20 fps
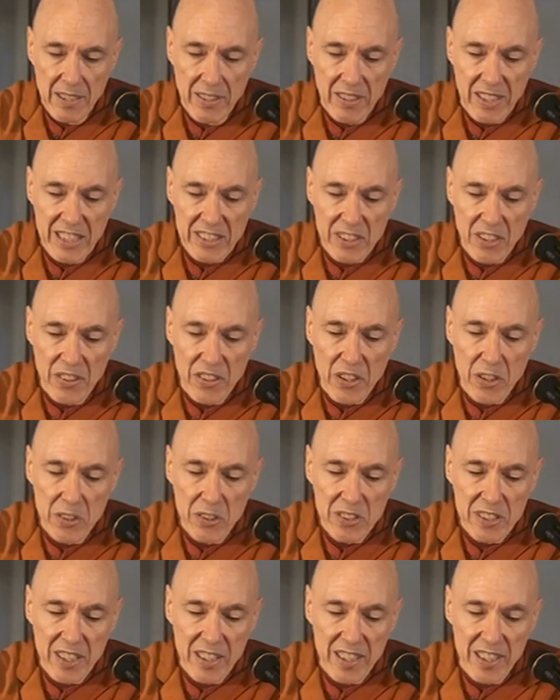Okay, so
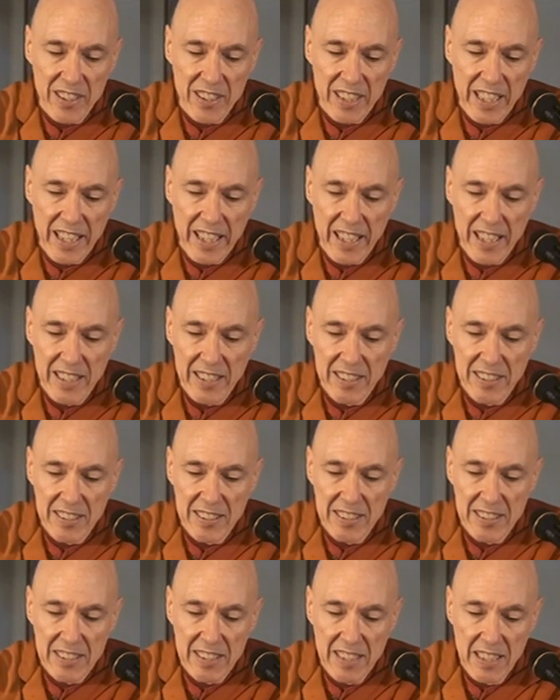those are the
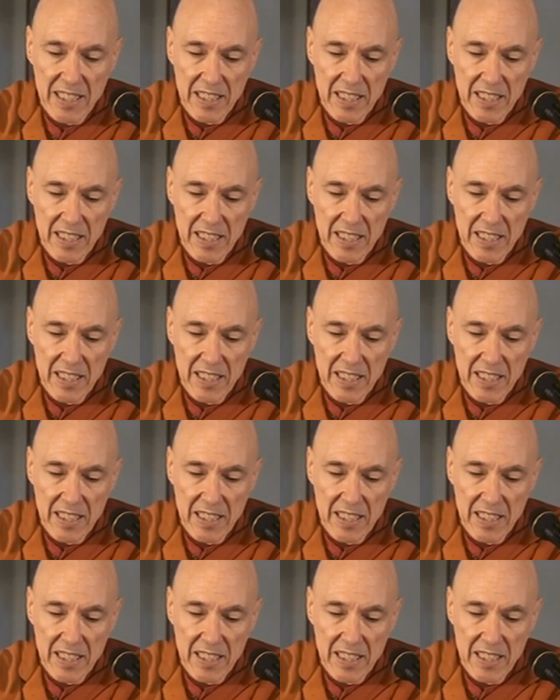things